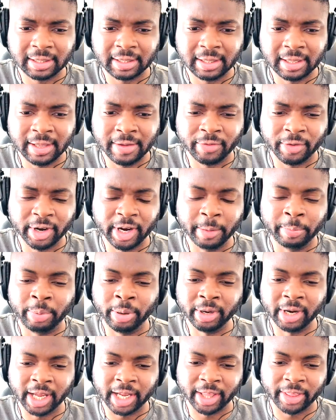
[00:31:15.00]
You've already
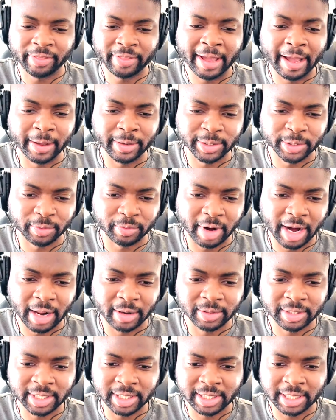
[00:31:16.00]
put like 1,000
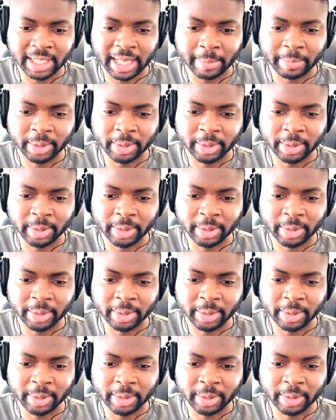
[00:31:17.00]
rounds into that